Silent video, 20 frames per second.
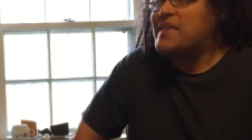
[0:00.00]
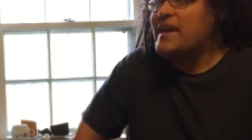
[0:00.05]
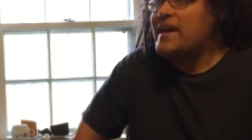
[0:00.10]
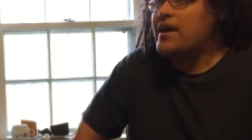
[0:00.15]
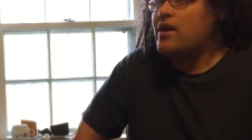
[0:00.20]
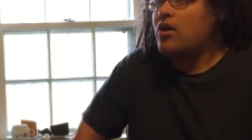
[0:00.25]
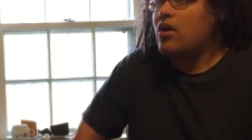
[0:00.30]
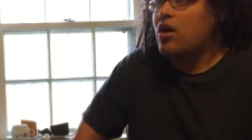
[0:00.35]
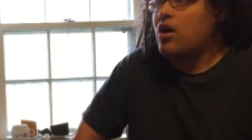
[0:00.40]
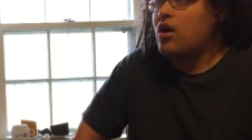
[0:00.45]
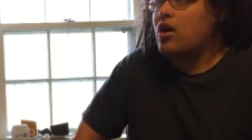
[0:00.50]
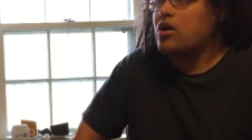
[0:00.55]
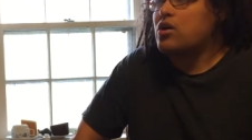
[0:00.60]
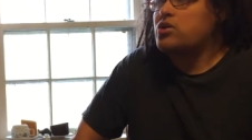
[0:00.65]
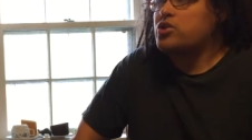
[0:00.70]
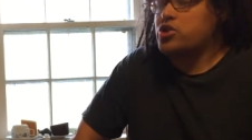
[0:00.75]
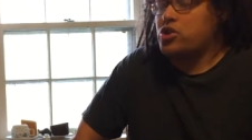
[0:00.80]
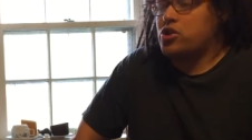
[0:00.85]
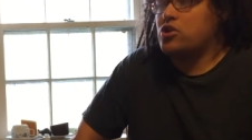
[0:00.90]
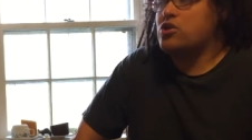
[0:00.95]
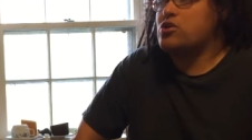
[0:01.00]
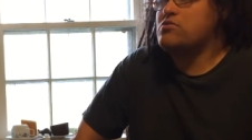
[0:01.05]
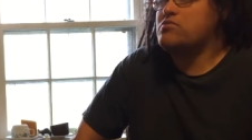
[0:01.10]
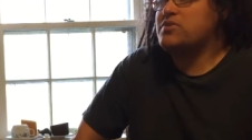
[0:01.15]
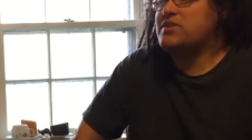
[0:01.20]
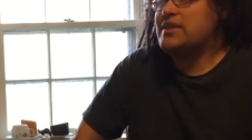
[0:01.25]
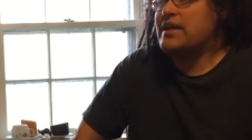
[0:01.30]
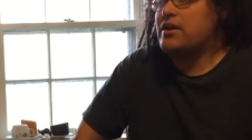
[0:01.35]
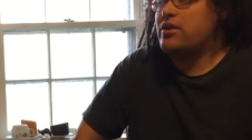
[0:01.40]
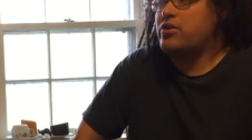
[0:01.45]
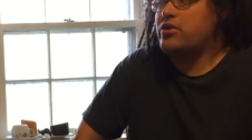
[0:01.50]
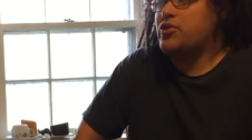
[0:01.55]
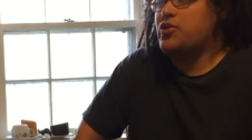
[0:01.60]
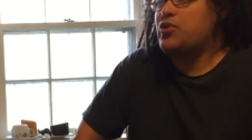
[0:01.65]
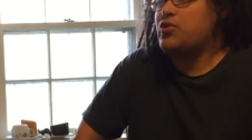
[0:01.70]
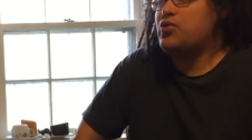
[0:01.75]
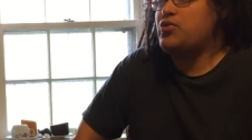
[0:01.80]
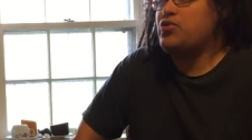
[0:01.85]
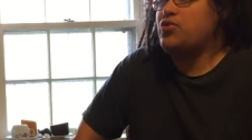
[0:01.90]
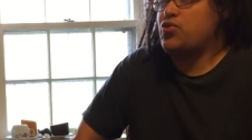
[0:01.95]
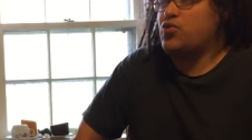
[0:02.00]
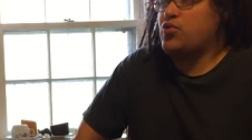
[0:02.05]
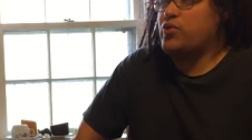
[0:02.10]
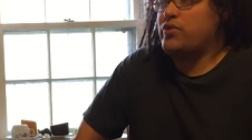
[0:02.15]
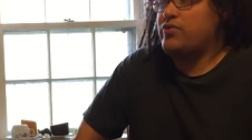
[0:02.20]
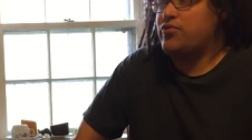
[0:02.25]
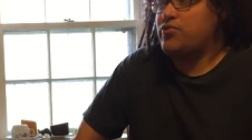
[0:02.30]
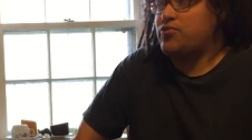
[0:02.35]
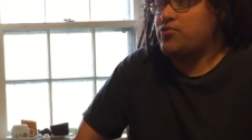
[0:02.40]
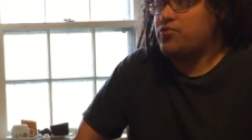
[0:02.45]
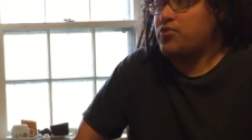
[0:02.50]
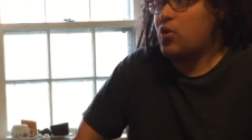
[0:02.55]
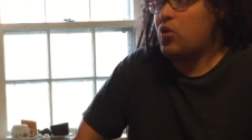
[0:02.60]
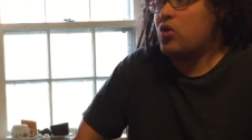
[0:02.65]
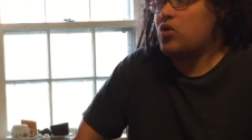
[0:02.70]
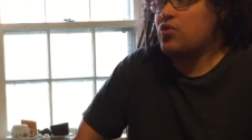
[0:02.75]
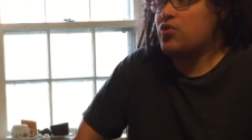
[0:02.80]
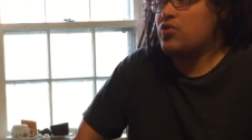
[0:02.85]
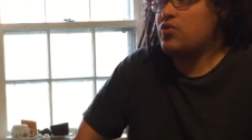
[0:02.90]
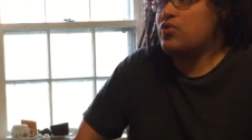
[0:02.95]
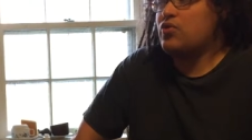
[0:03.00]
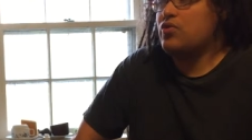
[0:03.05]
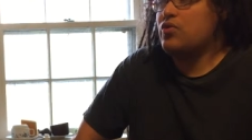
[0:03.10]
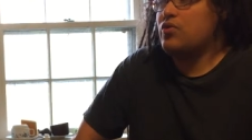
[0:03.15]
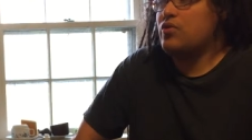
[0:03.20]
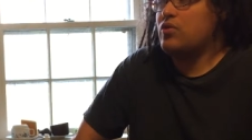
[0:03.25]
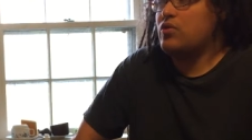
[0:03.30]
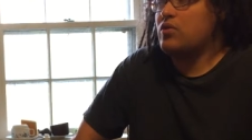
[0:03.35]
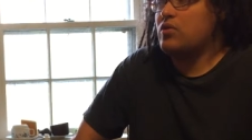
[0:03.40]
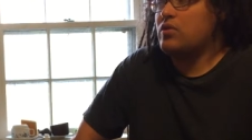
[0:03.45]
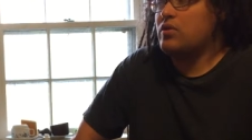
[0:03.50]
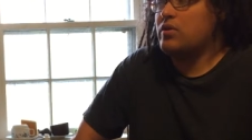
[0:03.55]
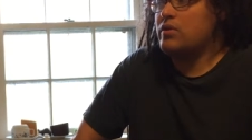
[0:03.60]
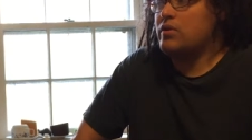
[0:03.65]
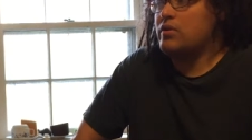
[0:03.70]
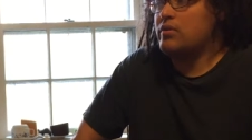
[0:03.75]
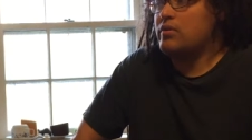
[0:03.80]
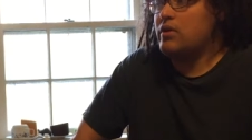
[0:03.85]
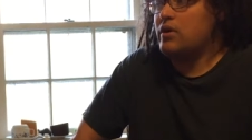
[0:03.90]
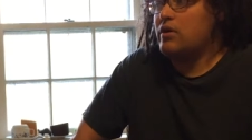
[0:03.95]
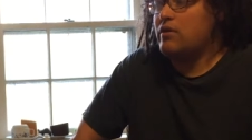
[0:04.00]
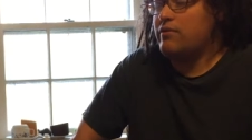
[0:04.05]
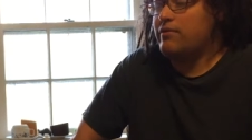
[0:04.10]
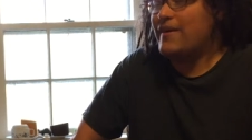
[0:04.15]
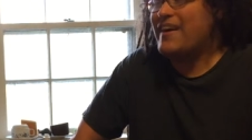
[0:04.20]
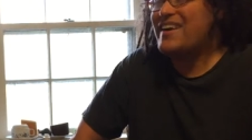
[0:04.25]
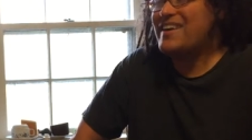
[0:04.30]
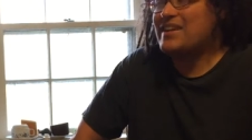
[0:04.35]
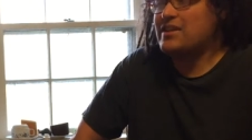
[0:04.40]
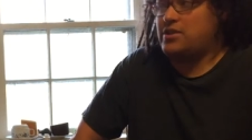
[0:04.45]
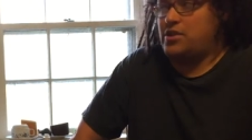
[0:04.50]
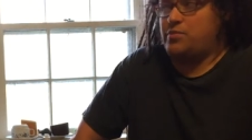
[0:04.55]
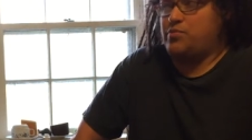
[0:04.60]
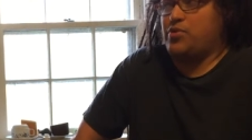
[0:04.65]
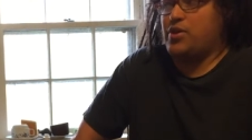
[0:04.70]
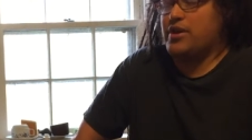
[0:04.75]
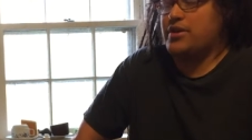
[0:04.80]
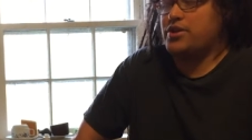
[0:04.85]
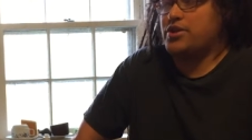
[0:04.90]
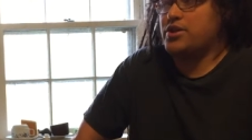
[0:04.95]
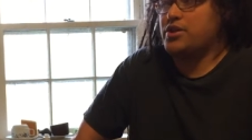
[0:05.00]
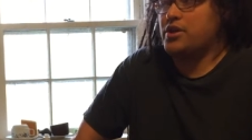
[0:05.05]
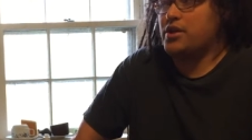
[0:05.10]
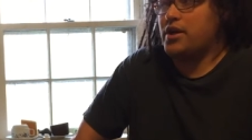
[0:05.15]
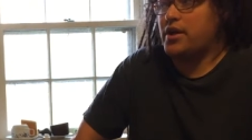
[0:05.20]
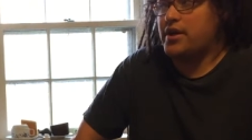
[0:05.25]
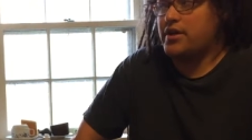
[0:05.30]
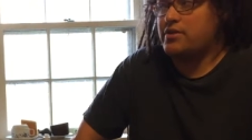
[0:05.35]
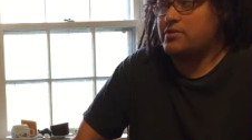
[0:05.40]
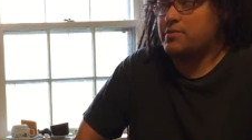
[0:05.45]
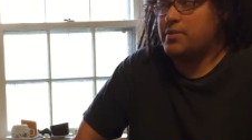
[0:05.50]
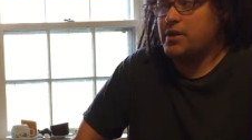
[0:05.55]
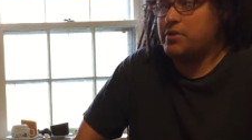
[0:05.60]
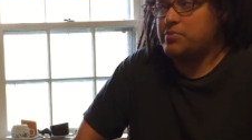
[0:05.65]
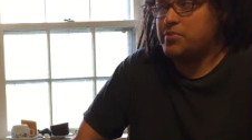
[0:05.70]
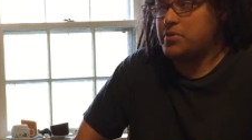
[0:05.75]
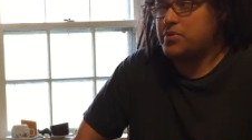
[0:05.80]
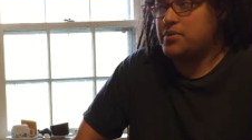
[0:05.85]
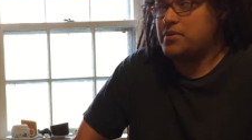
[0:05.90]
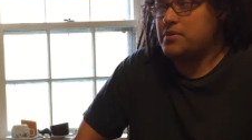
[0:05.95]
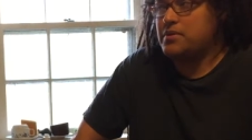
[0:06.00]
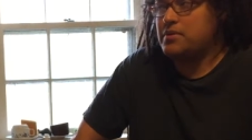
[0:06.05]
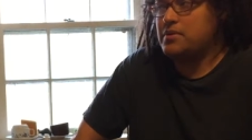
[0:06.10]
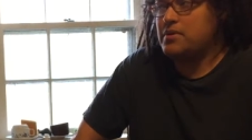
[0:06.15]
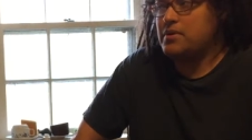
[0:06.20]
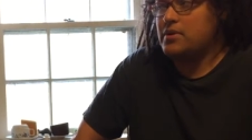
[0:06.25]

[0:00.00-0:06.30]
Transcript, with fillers: They are terms that are used to enforce violent oppression against people.